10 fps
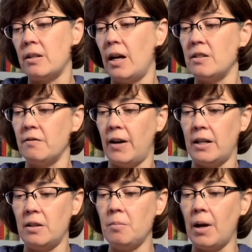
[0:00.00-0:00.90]
I
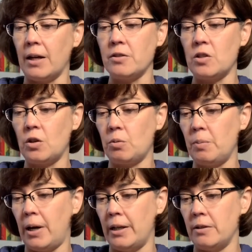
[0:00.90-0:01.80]
divided the models into 3
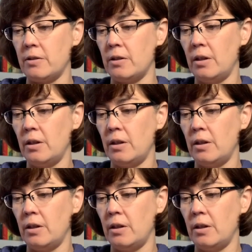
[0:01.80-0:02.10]
piles.